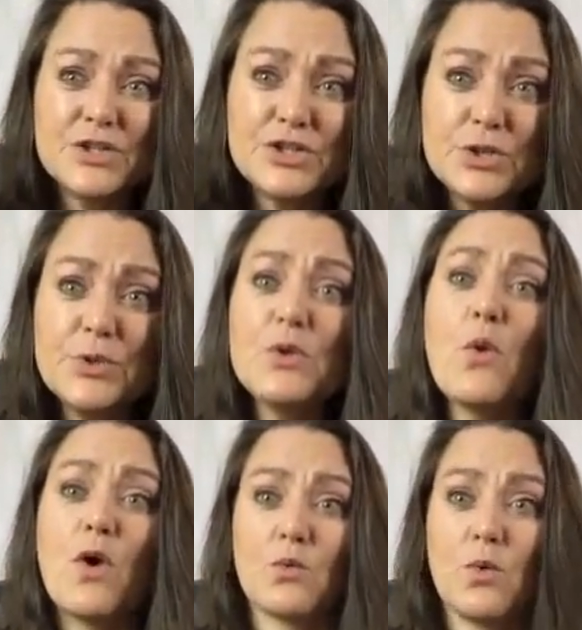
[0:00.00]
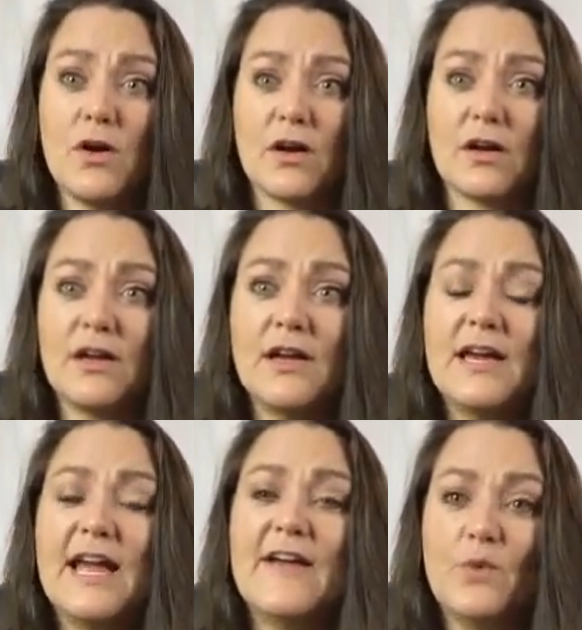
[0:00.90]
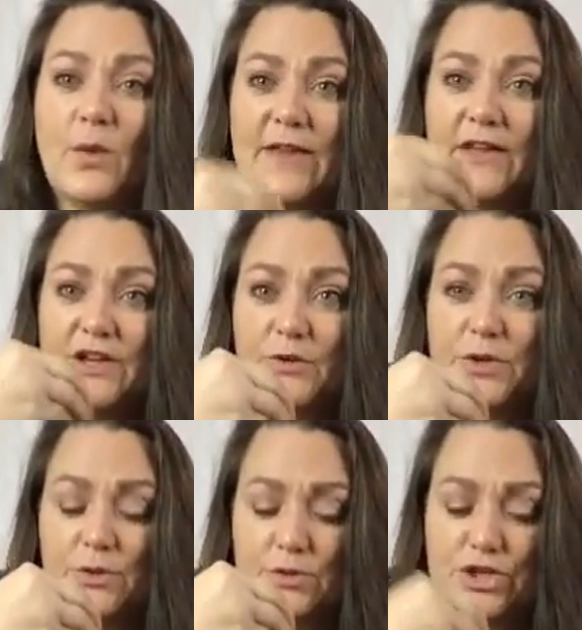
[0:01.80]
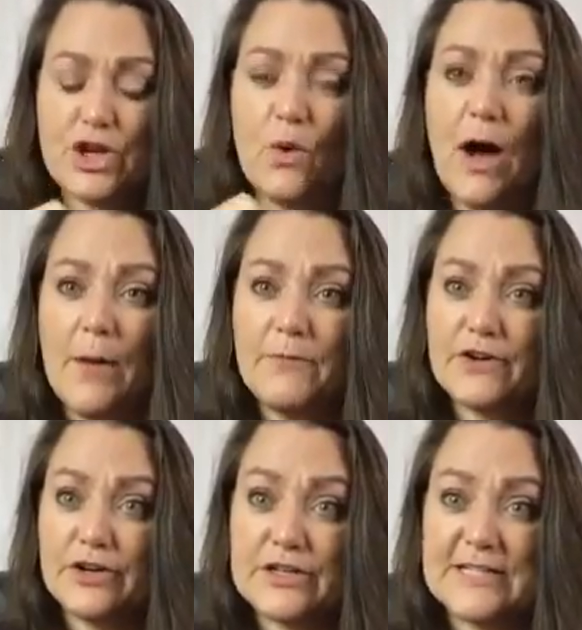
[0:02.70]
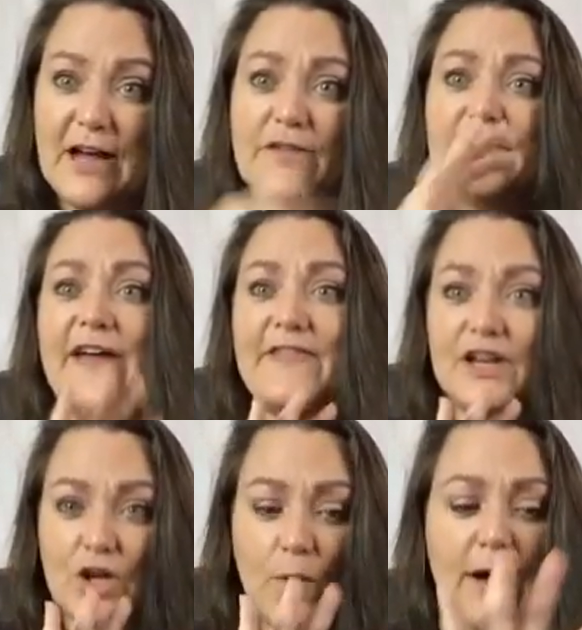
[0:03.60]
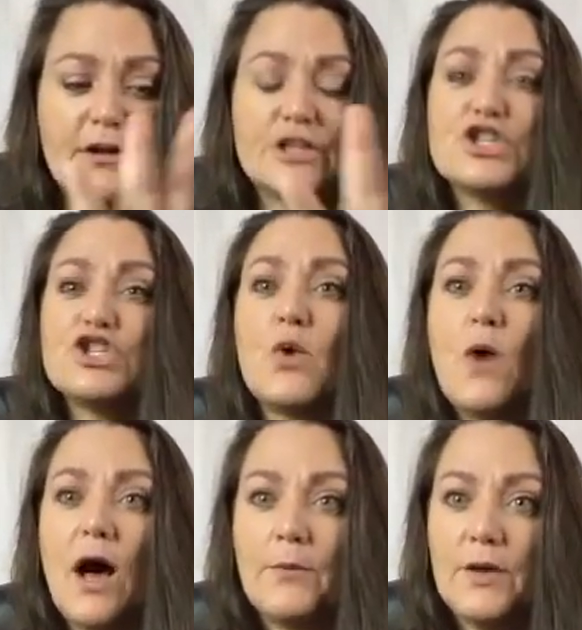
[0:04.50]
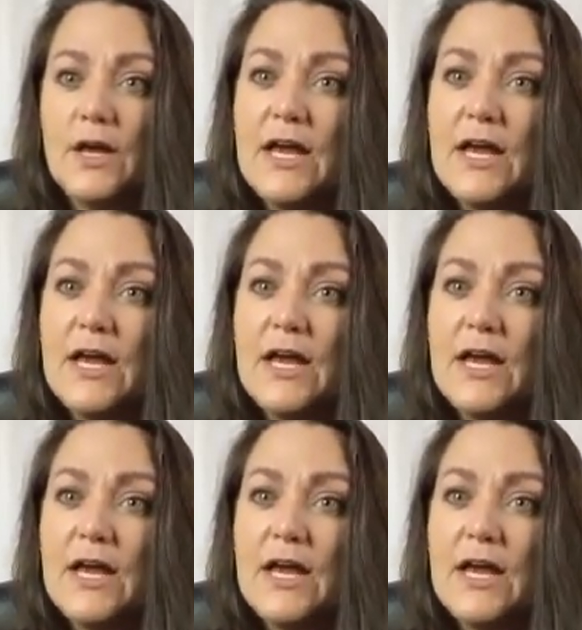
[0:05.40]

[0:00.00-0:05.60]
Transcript: Do your work in the way that you show up for yourself, and then go out and show up